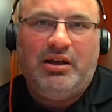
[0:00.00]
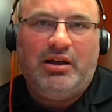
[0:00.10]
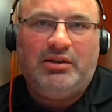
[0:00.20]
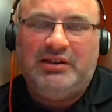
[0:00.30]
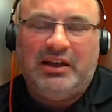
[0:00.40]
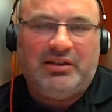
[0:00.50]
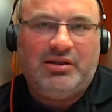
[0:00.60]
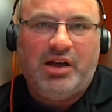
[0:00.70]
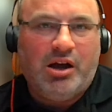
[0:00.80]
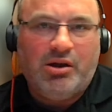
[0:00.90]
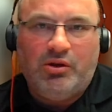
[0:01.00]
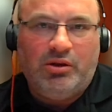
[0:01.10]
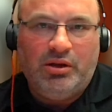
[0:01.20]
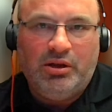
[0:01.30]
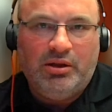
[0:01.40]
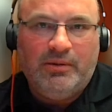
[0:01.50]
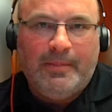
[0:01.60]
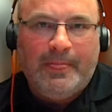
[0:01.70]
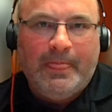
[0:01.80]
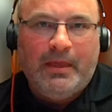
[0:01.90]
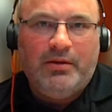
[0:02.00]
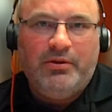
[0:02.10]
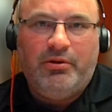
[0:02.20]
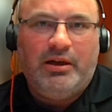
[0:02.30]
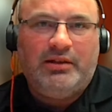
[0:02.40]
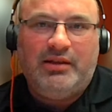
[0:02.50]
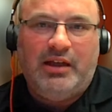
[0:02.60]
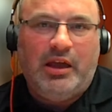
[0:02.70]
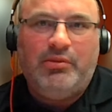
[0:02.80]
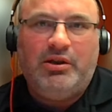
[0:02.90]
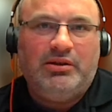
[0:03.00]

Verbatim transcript: a death gargle you're at imminent